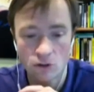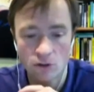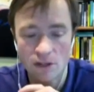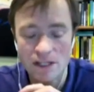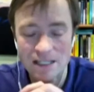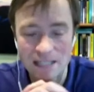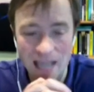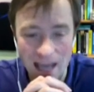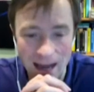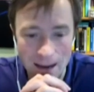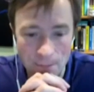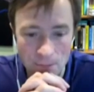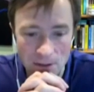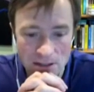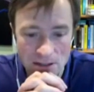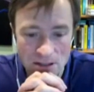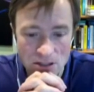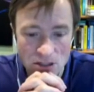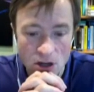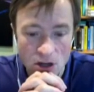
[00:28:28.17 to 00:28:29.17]
This
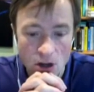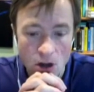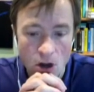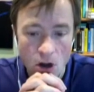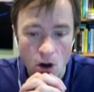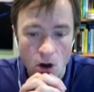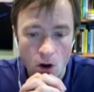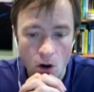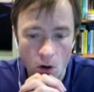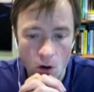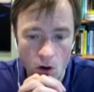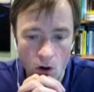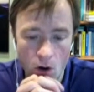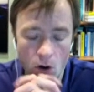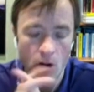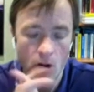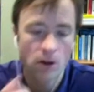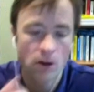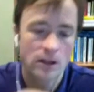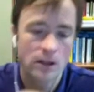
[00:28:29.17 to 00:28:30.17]
happens
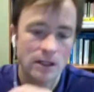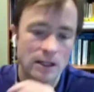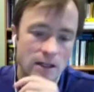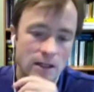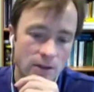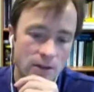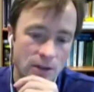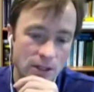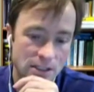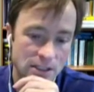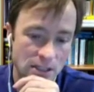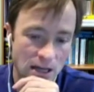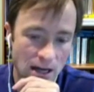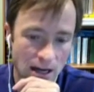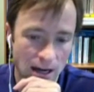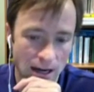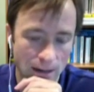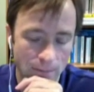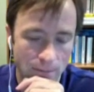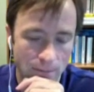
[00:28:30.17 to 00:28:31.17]
all the time.